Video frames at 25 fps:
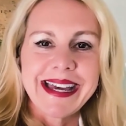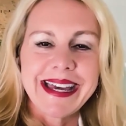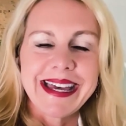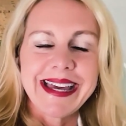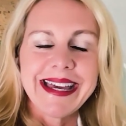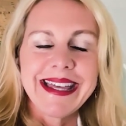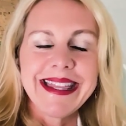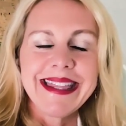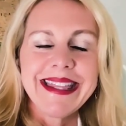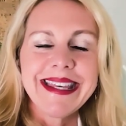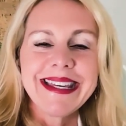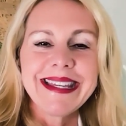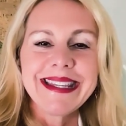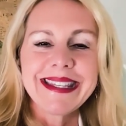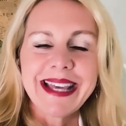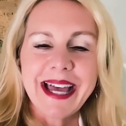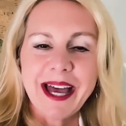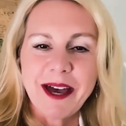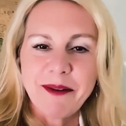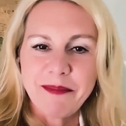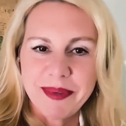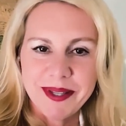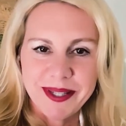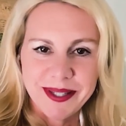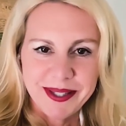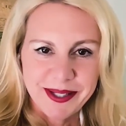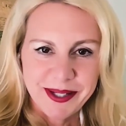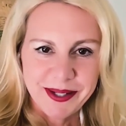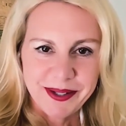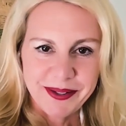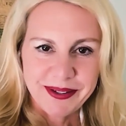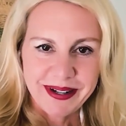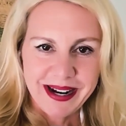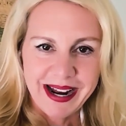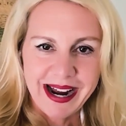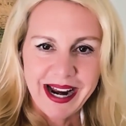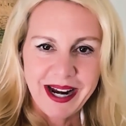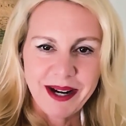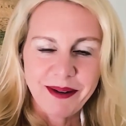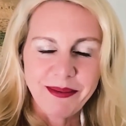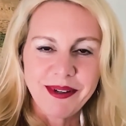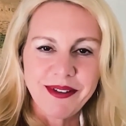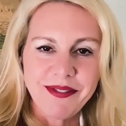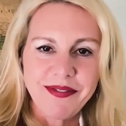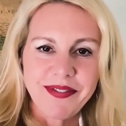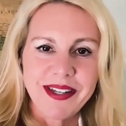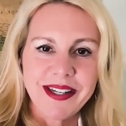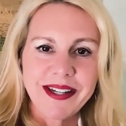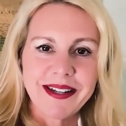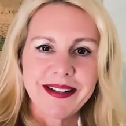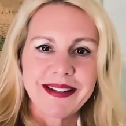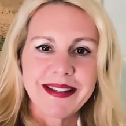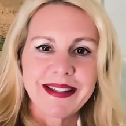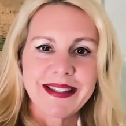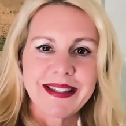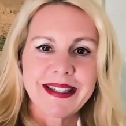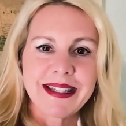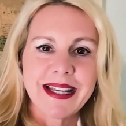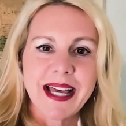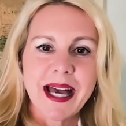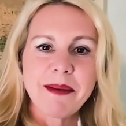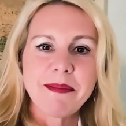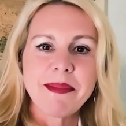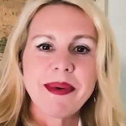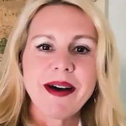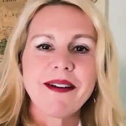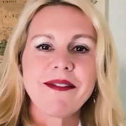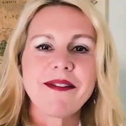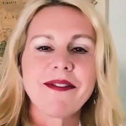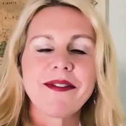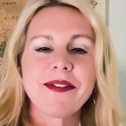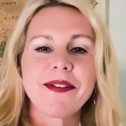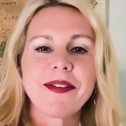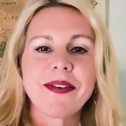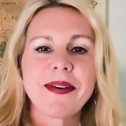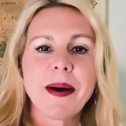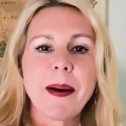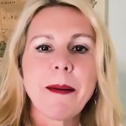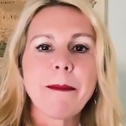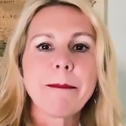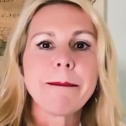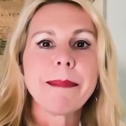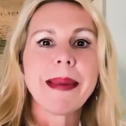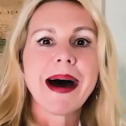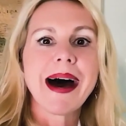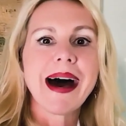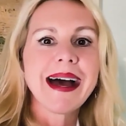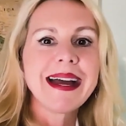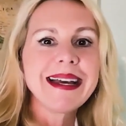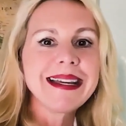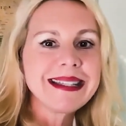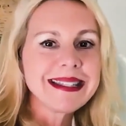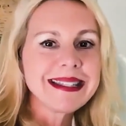In this episode, I revealed some of my